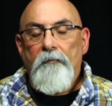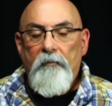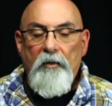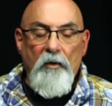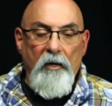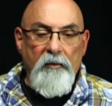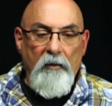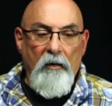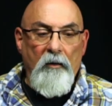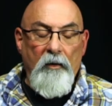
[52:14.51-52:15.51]
so I said,
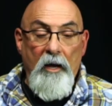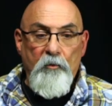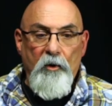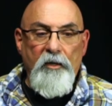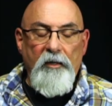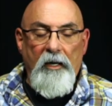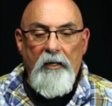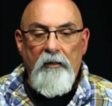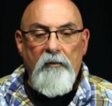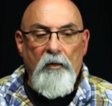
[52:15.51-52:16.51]
oh, I appreciate
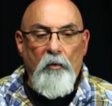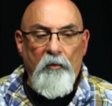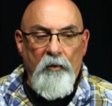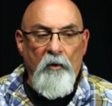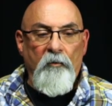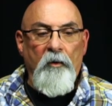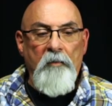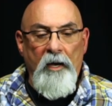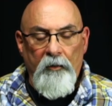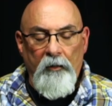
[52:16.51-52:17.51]
it. And so we went over and
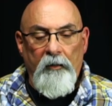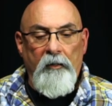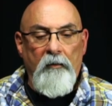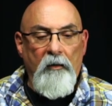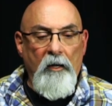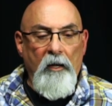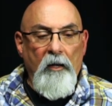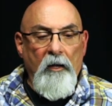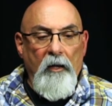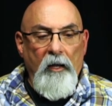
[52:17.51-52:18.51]
met her,
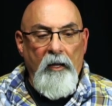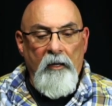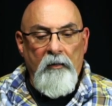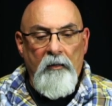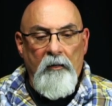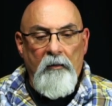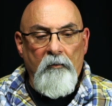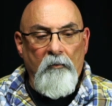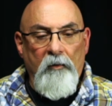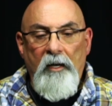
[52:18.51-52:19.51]

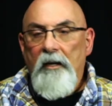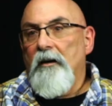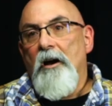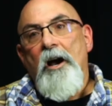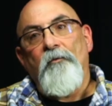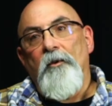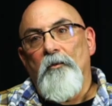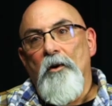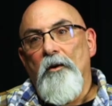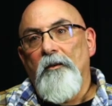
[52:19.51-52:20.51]
and we hit it off with
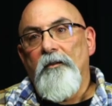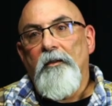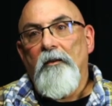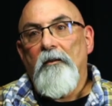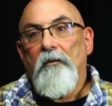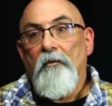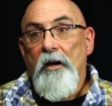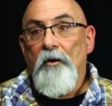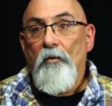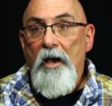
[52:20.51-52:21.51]
Rose
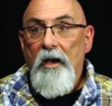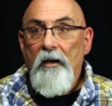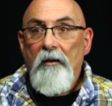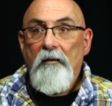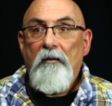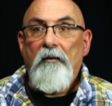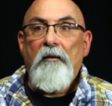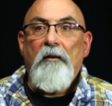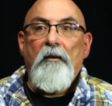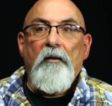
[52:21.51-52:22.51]
right away.
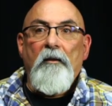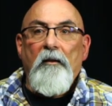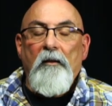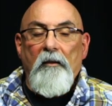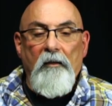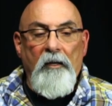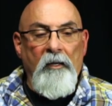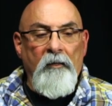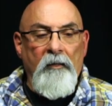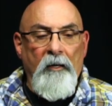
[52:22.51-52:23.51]

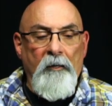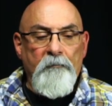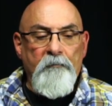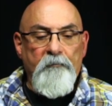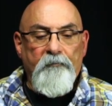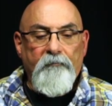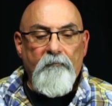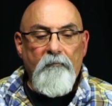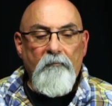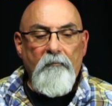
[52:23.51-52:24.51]
And
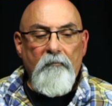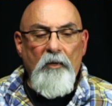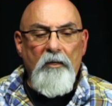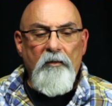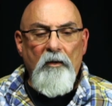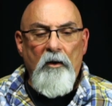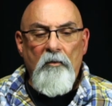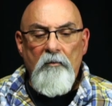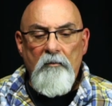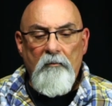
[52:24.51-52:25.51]
so